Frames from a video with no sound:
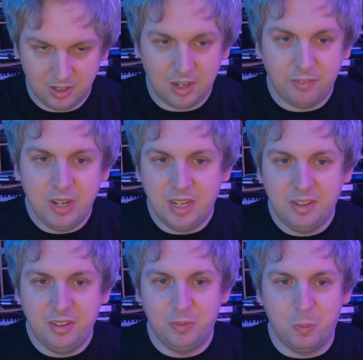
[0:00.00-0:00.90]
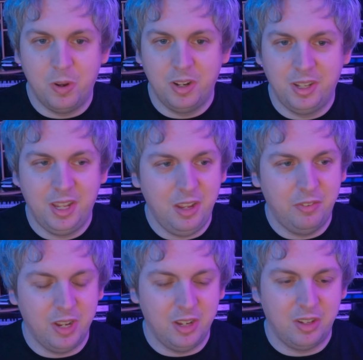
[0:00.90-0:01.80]
And I think this is one of the key
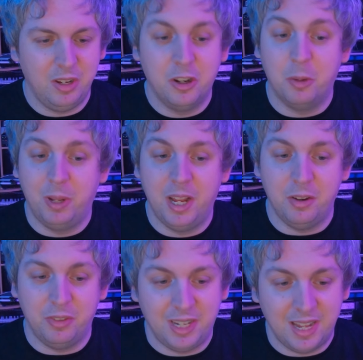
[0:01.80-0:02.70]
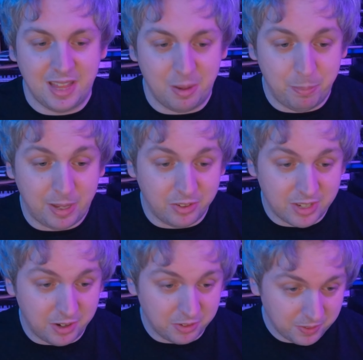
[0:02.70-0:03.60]
things that you've got to play with to get that bell
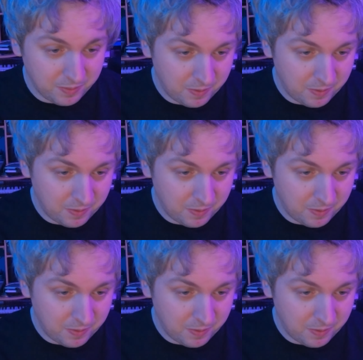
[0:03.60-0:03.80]
sound.